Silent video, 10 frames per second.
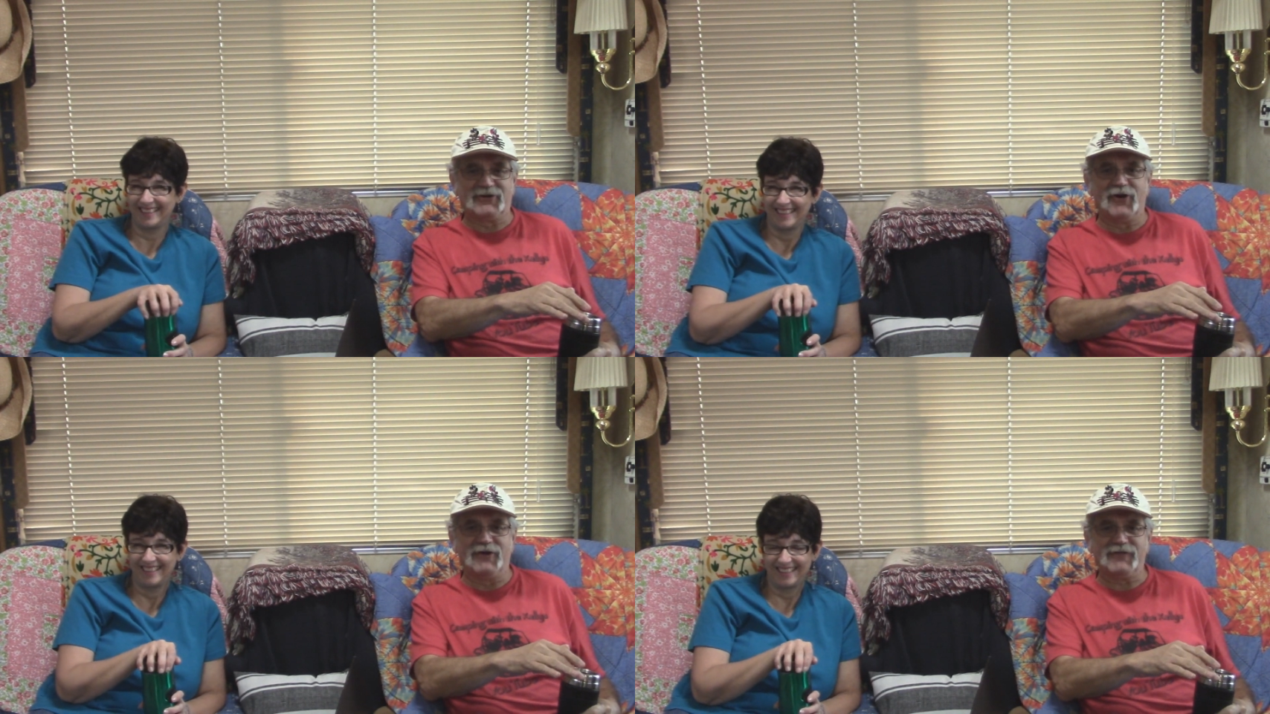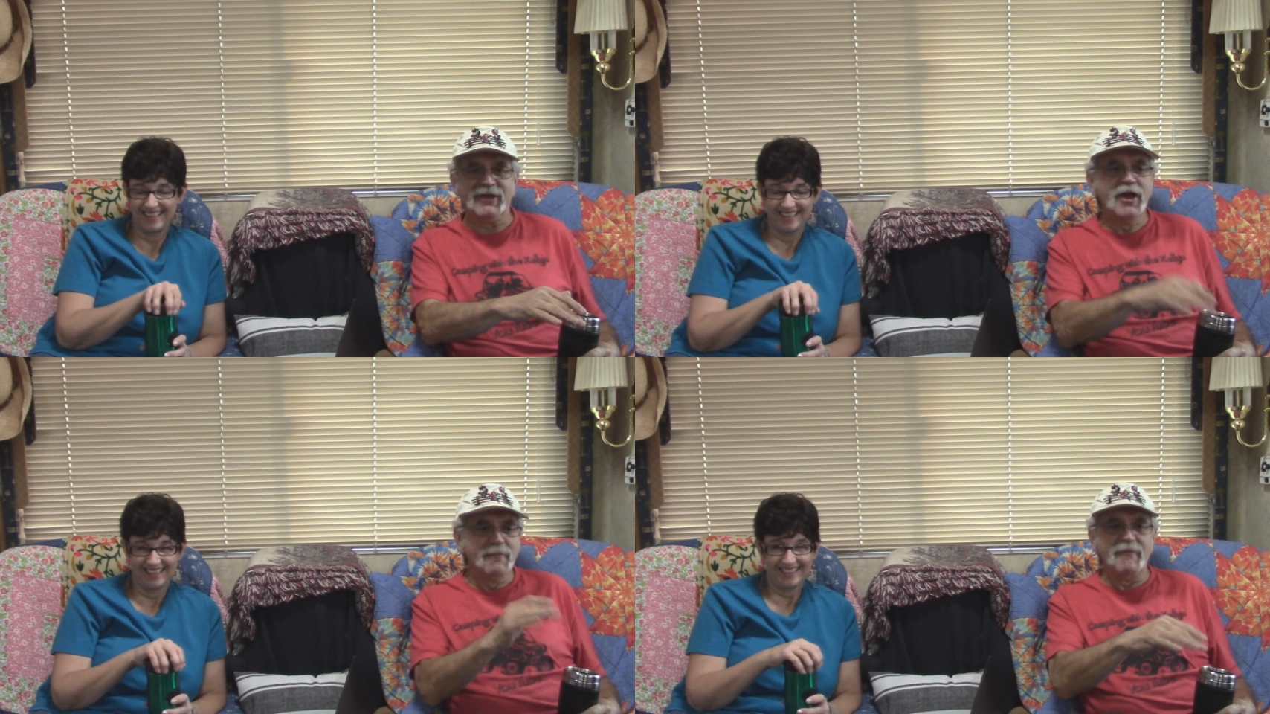
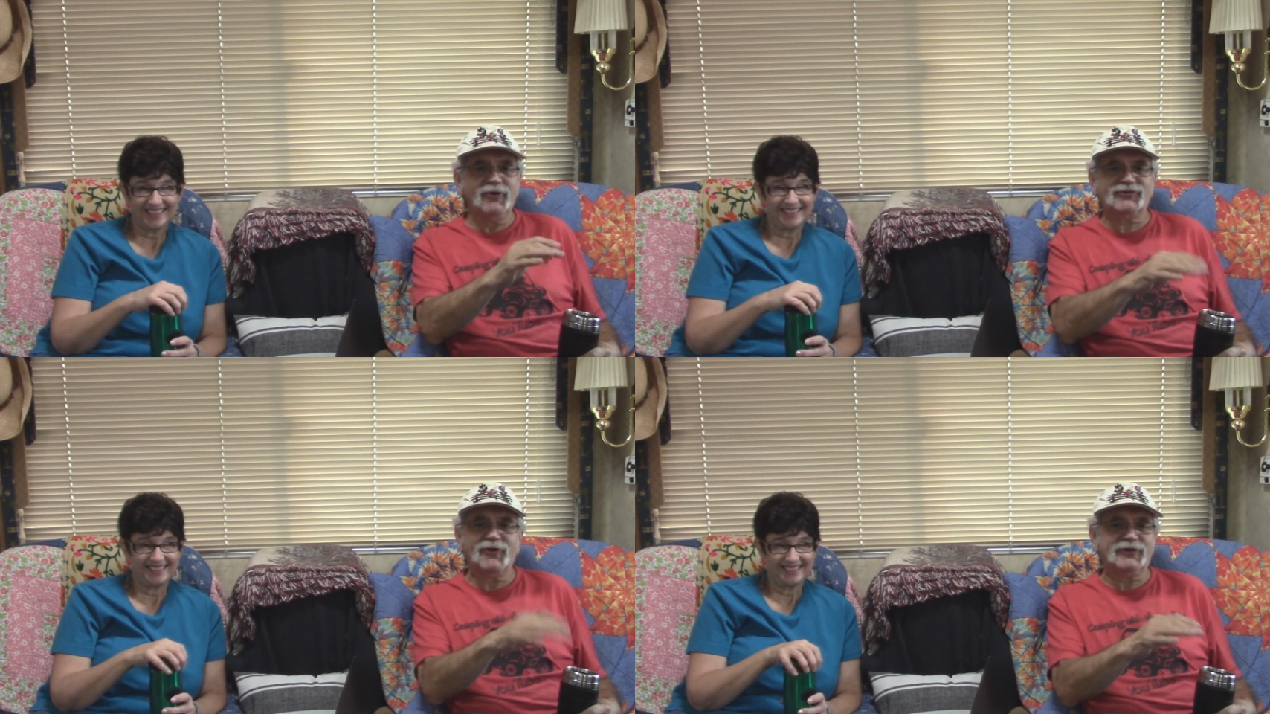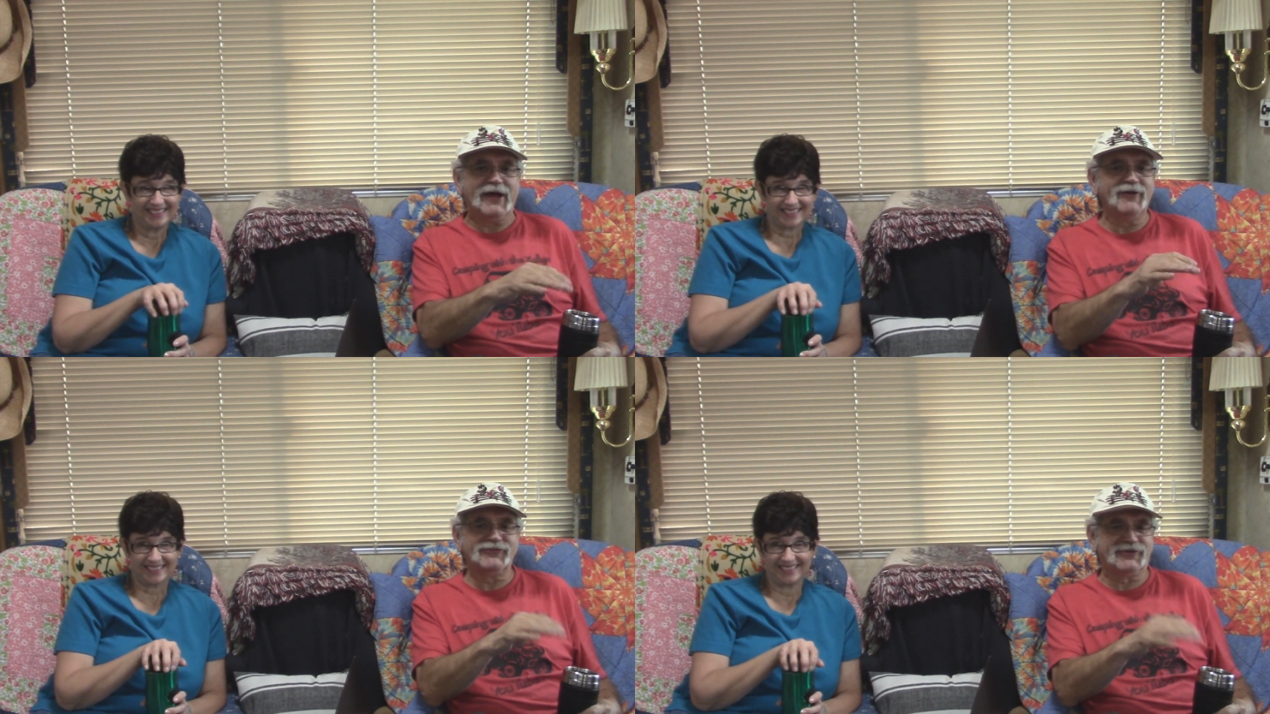Speaker 1: coffee. Most
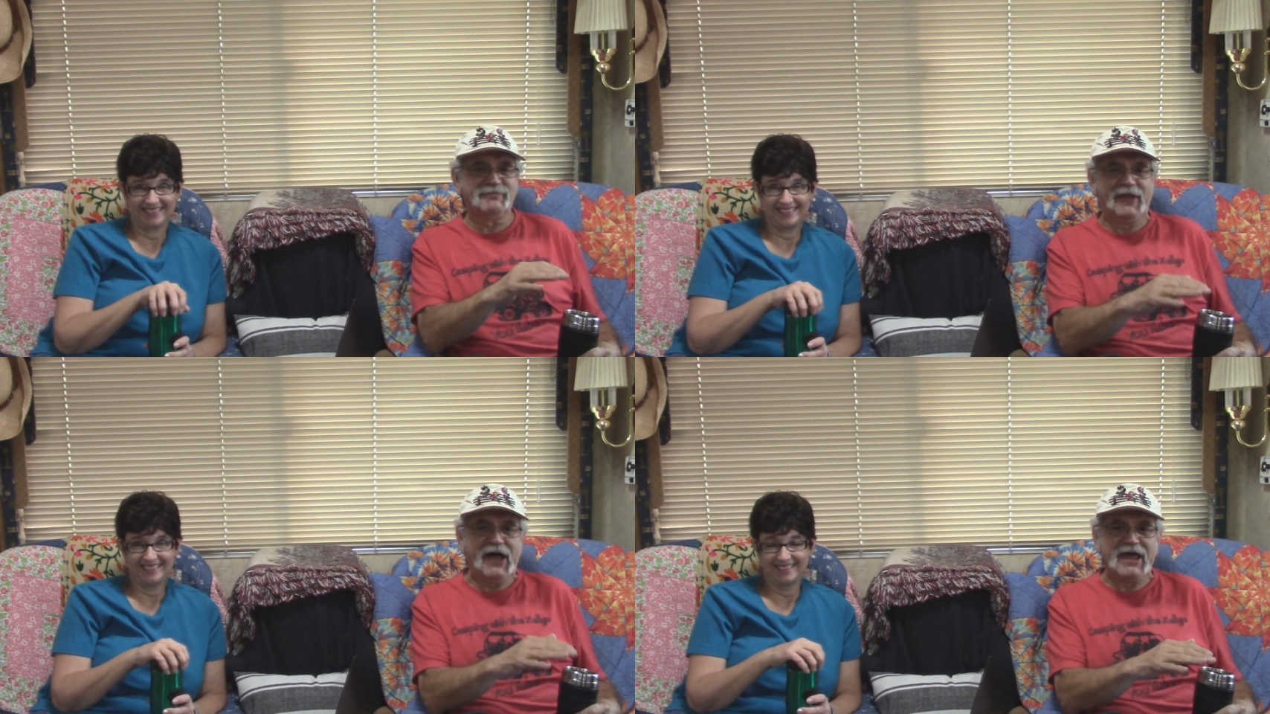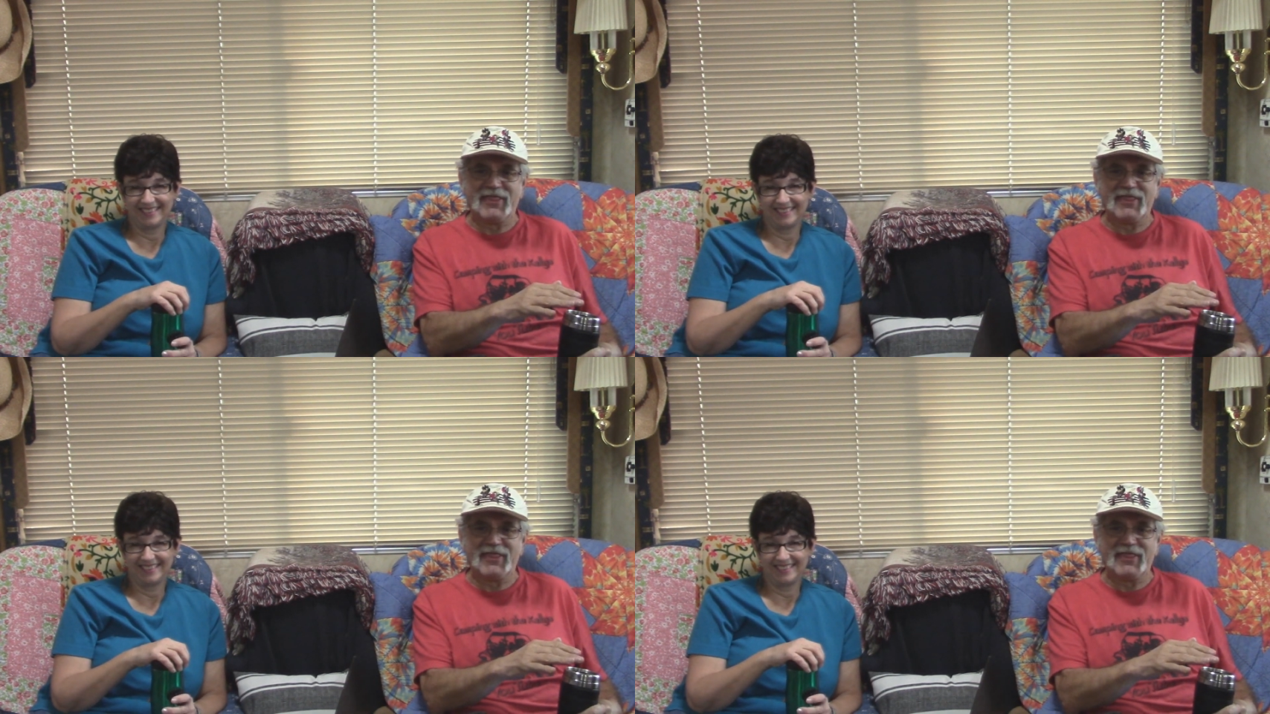hotels supply